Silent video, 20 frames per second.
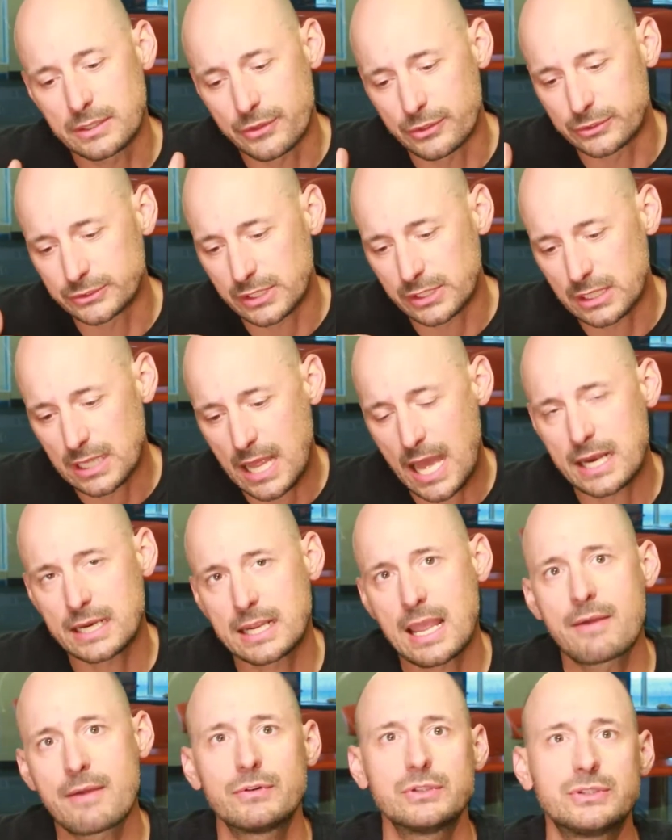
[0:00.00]
There's a lot of
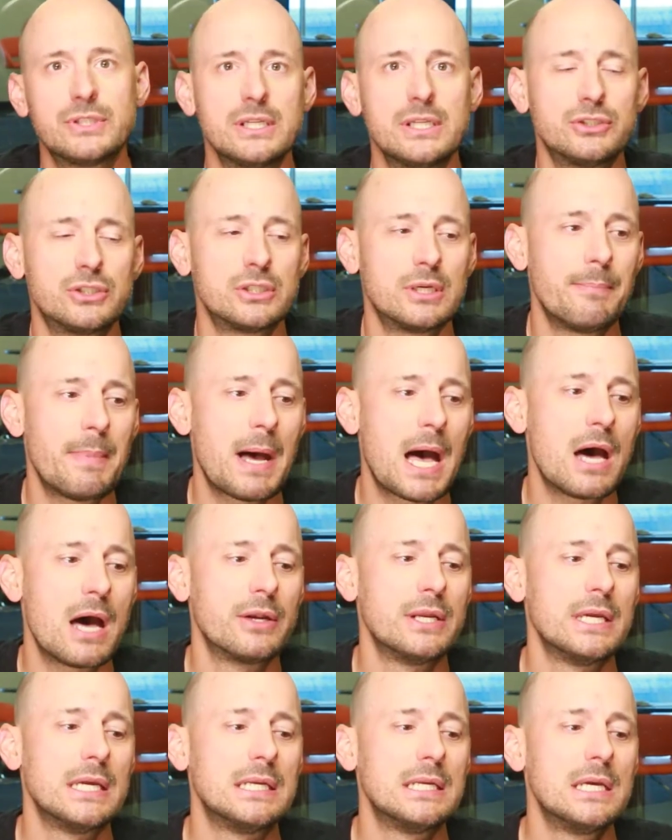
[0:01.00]
conversation about
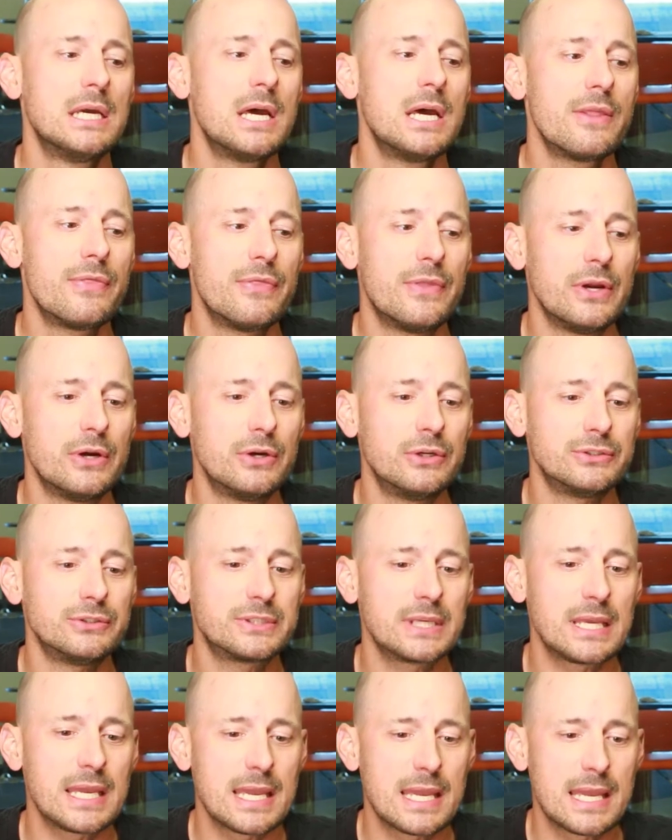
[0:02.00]
it.
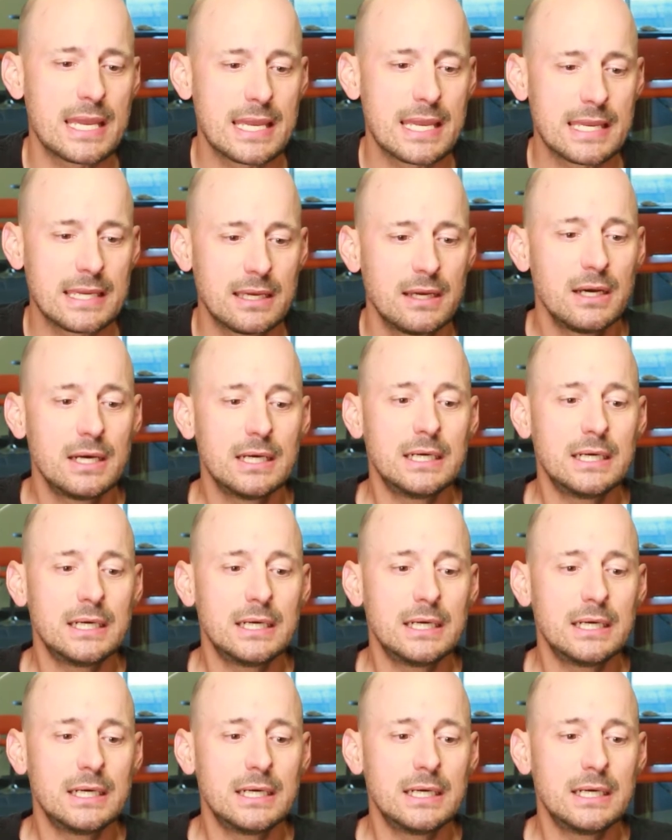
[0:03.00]
There's a